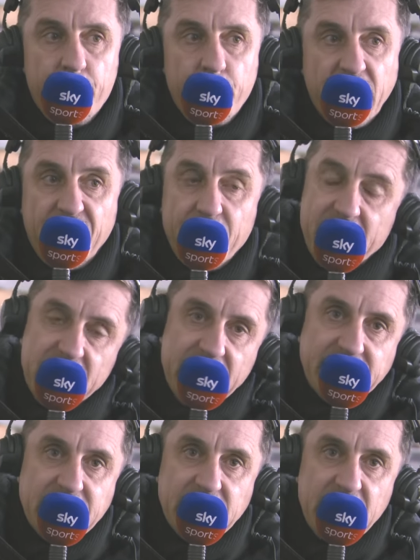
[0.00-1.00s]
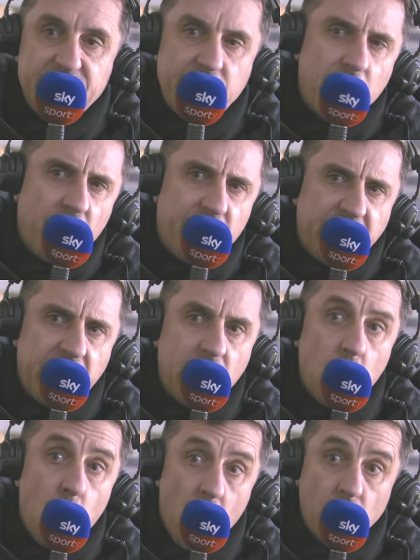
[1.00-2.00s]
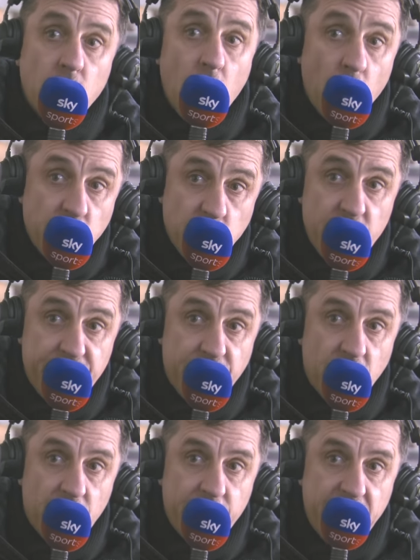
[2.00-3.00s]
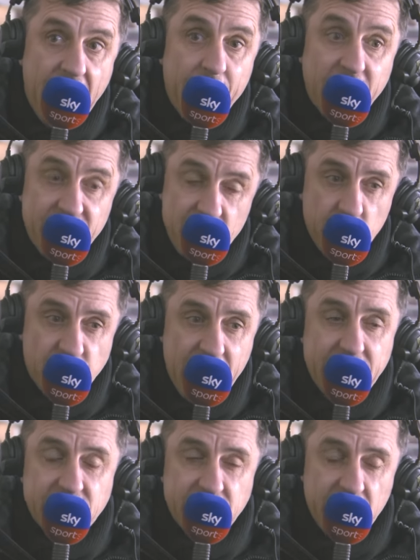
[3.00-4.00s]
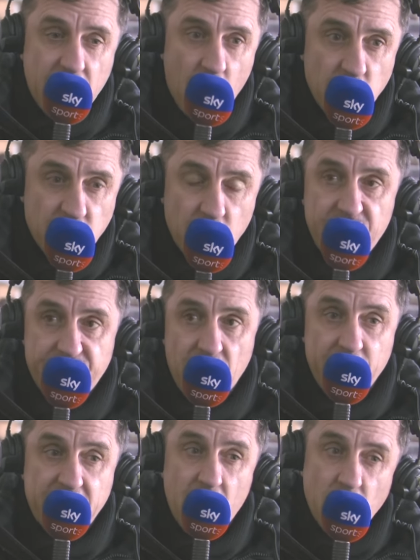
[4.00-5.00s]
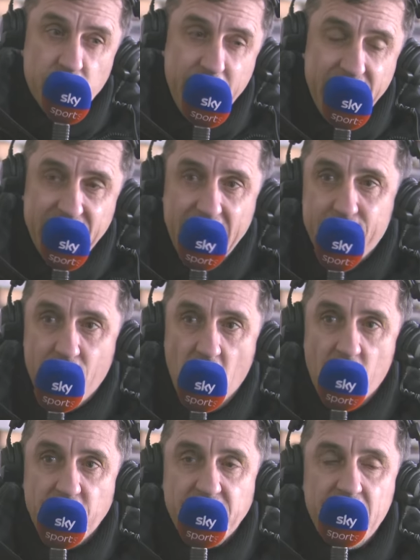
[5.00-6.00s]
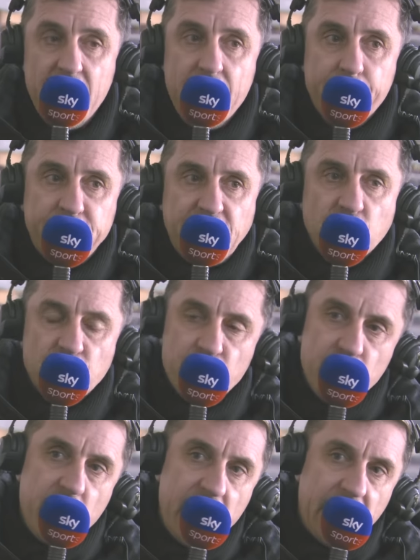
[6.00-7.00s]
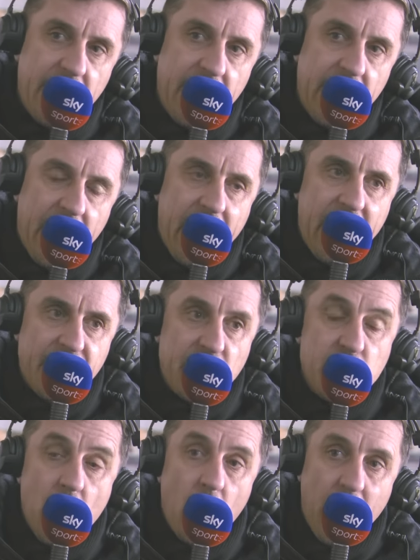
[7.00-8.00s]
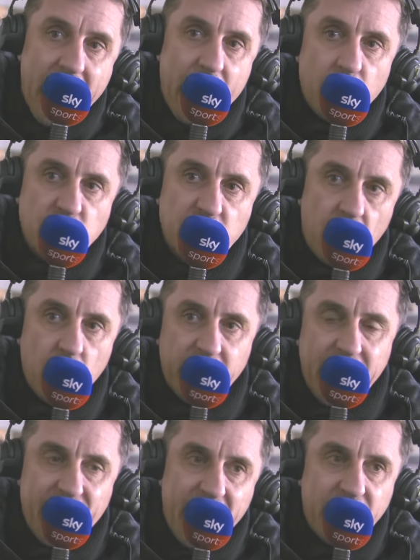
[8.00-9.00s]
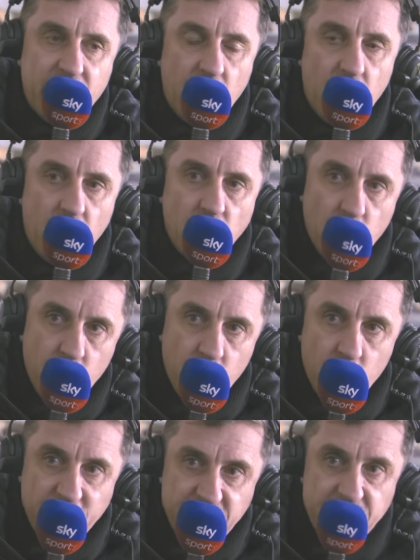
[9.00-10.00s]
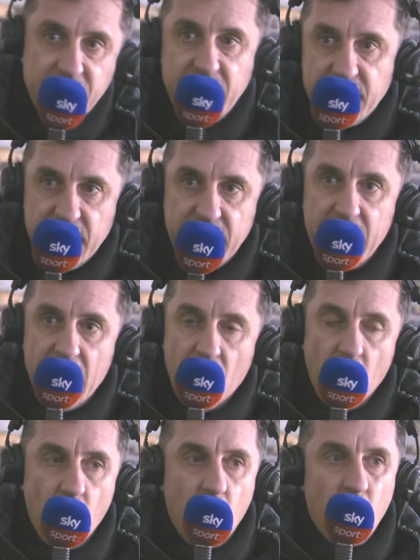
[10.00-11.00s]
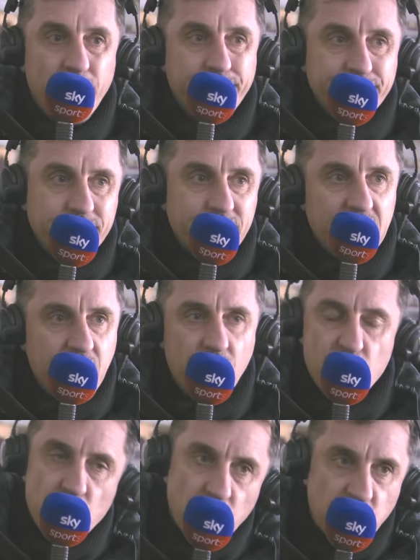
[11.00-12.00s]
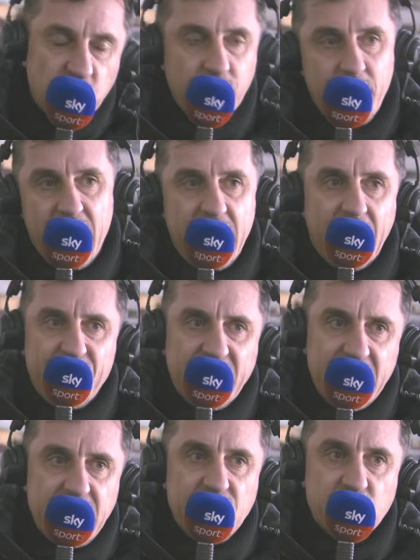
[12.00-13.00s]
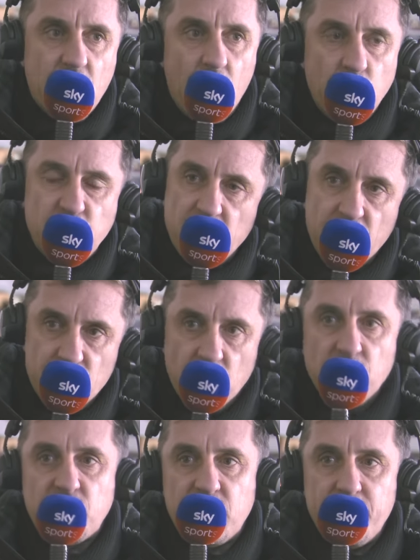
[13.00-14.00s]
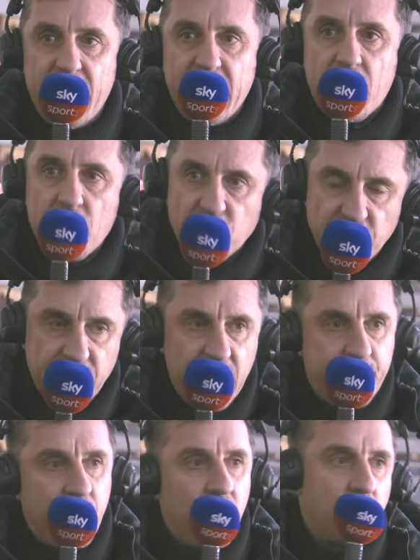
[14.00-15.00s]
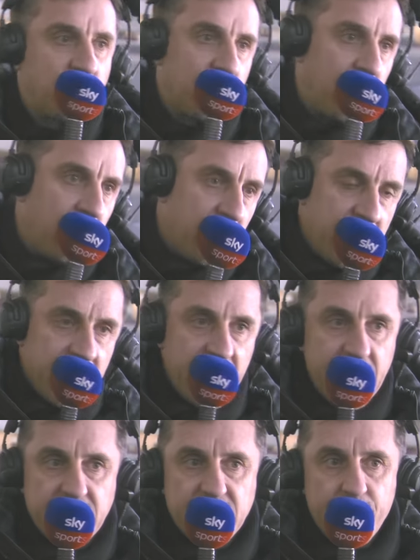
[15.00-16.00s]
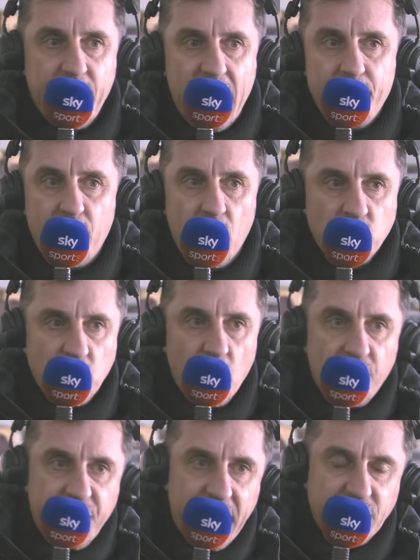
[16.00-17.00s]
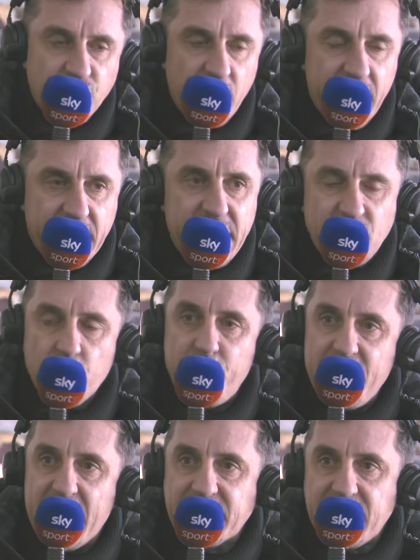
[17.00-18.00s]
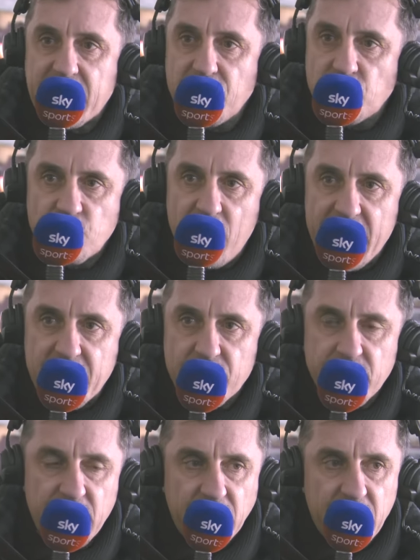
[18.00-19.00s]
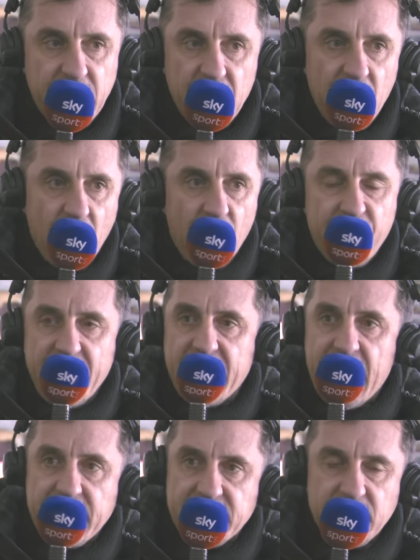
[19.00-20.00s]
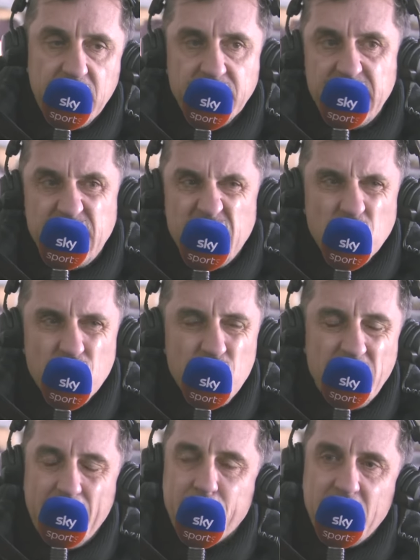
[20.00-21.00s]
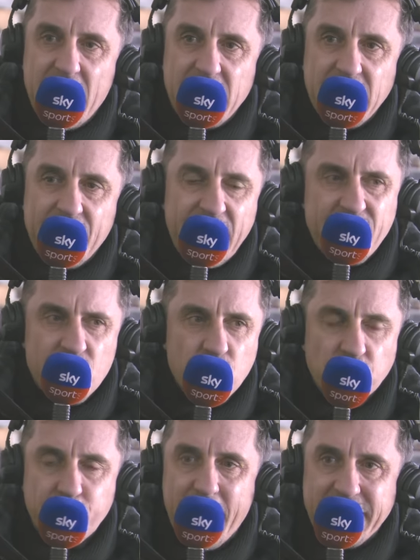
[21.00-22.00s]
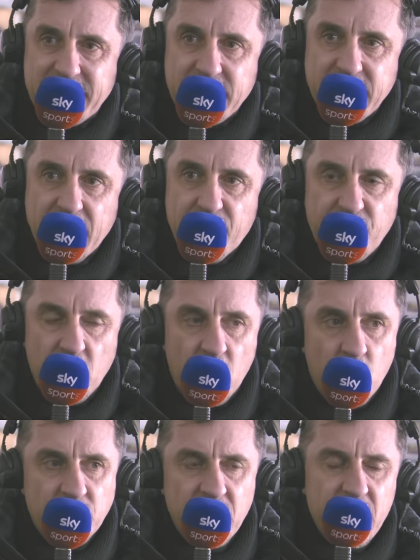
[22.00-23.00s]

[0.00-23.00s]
But I think Mikel Arteta left him on thinking, go on, go and do it for me. I'm giving you a chance here. Go and do it for me. Go and make that moment. But he doesn't really either know how to go and get that goal when you need it, or, you know, the runs to make. I think he needs coaching on the runs to make across the near post or into the back post and off that striker. He should be that second striker, really, off Nketiah. And he doesn't really play like that. He never runs past the centre forward.